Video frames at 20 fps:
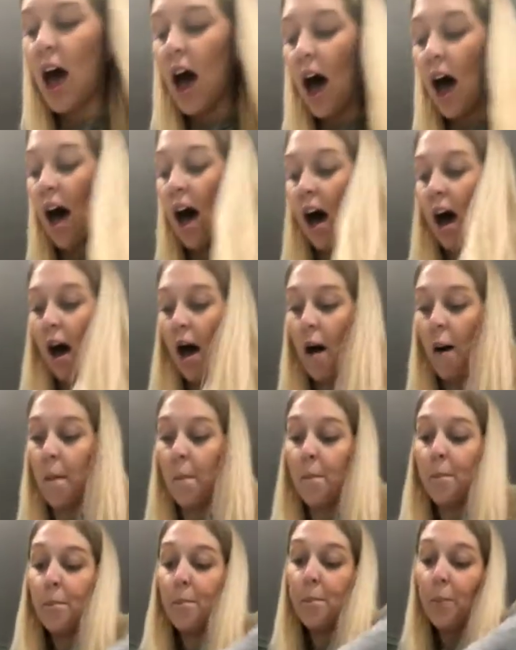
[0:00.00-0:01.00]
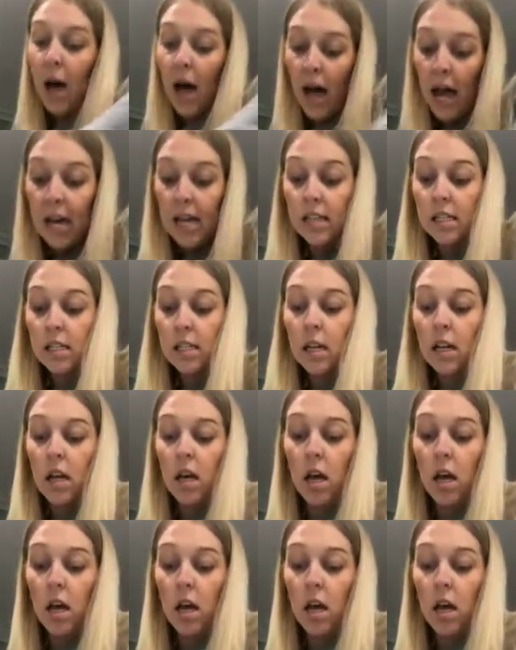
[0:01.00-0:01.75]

But